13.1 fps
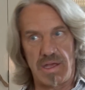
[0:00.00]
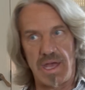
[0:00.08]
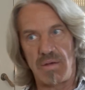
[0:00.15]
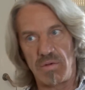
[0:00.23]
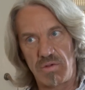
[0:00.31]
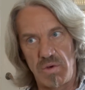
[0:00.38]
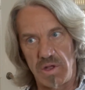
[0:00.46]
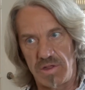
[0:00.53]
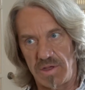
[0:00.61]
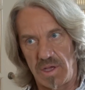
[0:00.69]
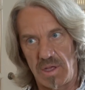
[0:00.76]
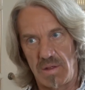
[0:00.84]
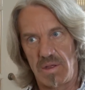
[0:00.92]
the gig with
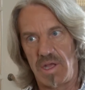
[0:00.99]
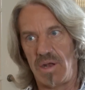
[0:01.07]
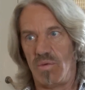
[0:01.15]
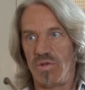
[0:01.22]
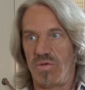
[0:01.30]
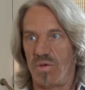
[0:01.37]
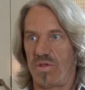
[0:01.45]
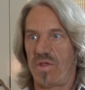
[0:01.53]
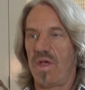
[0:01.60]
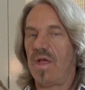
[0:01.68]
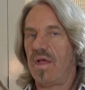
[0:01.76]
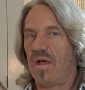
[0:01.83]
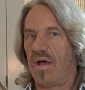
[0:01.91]
Quincy, and mm. which was
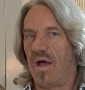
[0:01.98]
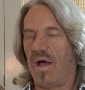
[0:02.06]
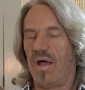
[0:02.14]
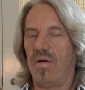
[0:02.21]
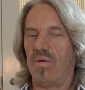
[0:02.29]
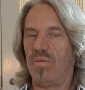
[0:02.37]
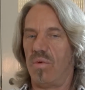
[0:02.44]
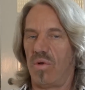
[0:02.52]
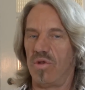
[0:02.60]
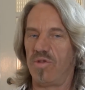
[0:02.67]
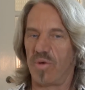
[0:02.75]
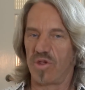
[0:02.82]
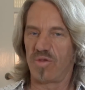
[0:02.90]
uh,
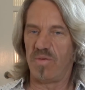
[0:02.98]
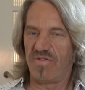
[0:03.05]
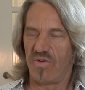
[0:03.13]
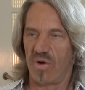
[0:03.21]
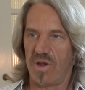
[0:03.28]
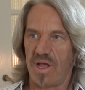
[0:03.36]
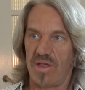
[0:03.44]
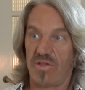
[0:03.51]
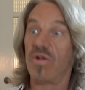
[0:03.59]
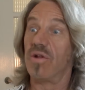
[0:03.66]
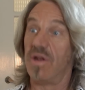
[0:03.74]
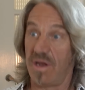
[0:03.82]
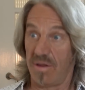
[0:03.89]
only supposed to be four days,
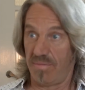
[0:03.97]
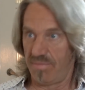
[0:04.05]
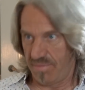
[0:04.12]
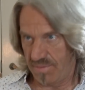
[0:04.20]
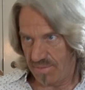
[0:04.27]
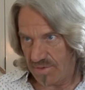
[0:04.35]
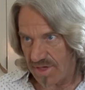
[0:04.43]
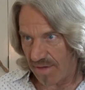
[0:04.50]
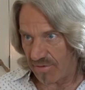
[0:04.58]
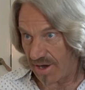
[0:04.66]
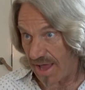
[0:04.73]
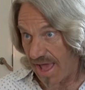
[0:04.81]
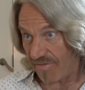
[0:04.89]
turned into
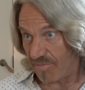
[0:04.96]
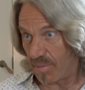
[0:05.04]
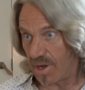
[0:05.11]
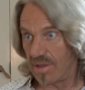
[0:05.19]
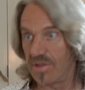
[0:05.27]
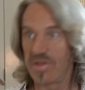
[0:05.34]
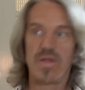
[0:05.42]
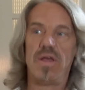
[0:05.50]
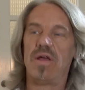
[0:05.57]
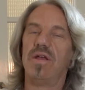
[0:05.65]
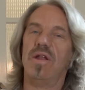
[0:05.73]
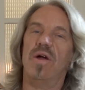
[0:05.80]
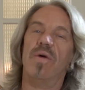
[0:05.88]
seven and a half months, yeah,
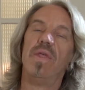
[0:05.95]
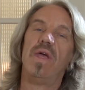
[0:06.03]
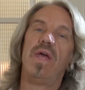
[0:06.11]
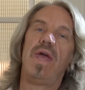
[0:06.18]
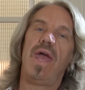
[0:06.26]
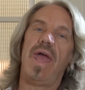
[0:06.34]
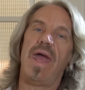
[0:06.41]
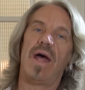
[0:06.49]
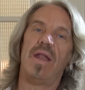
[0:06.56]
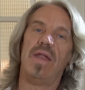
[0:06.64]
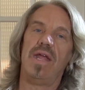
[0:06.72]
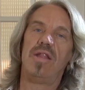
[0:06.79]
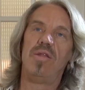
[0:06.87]
right. you know,
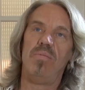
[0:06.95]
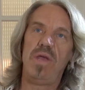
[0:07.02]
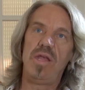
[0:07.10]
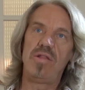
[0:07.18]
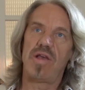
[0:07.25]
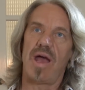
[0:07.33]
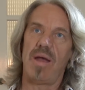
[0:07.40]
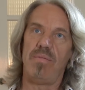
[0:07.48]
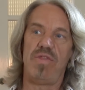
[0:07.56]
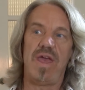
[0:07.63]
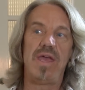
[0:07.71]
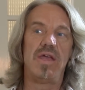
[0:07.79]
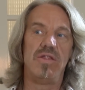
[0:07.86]
and in the meantime
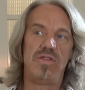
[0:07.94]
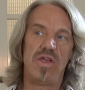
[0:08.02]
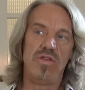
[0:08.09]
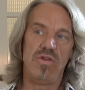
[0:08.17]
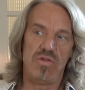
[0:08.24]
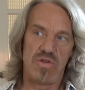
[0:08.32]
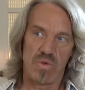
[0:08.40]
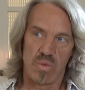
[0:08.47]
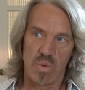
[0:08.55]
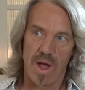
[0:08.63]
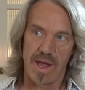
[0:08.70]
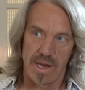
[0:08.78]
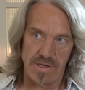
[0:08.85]
they continued to
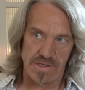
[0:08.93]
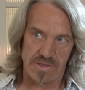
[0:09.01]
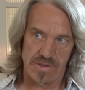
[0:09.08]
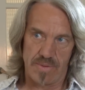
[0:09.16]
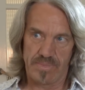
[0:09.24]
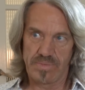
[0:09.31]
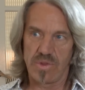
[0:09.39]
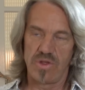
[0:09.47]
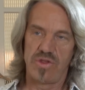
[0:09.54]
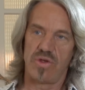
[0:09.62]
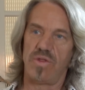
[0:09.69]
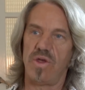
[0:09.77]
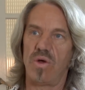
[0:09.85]
write.
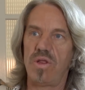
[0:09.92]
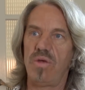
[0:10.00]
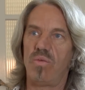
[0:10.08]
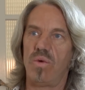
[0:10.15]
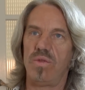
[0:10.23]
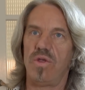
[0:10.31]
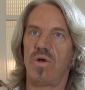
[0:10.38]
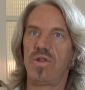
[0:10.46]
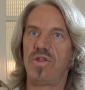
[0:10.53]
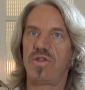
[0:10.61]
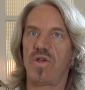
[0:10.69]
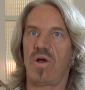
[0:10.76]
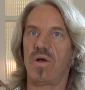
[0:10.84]
So the only the
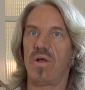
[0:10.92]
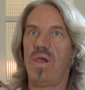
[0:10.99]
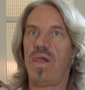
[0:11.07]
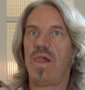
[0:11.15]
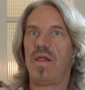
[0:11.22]
only song